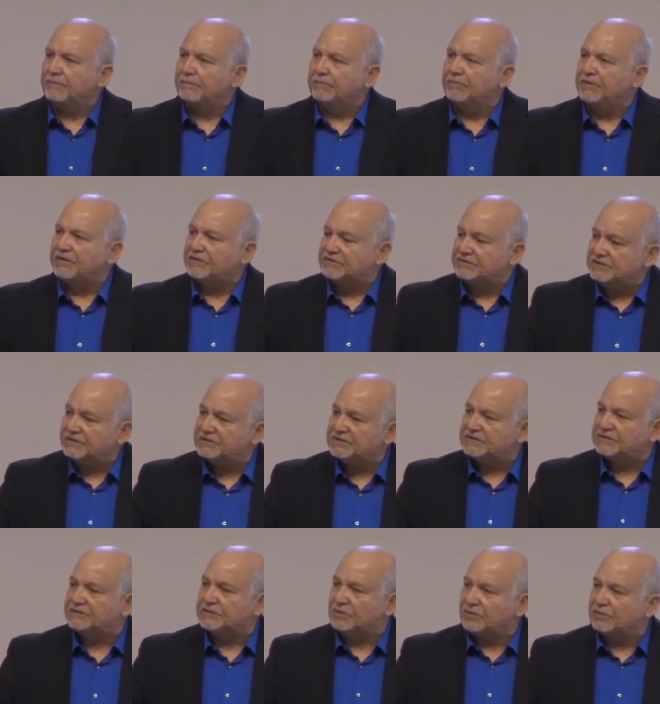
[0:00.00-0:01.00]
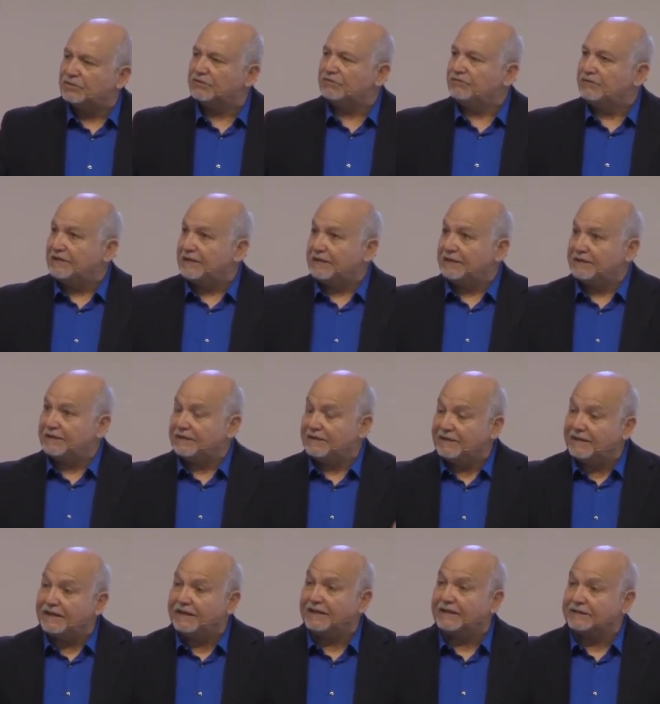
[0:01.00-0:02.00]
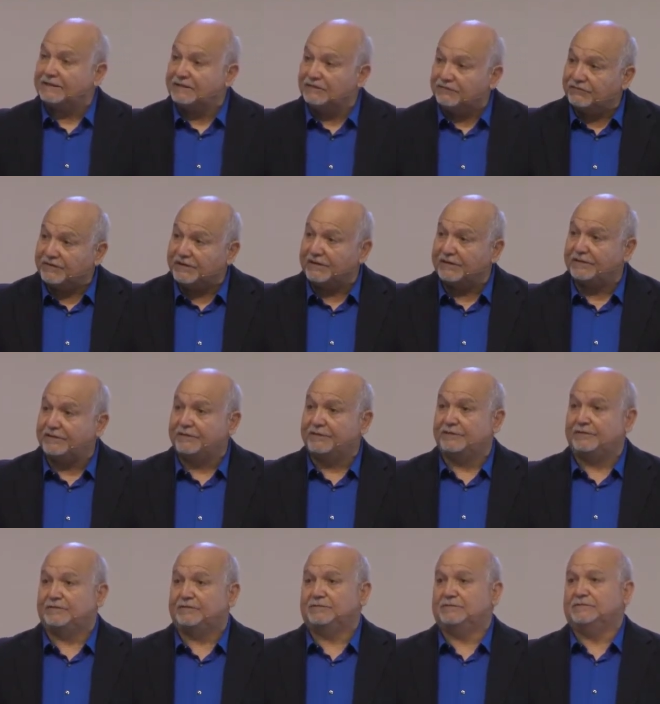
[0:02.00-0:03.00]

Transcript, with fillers: Because this is glorifying God the Father.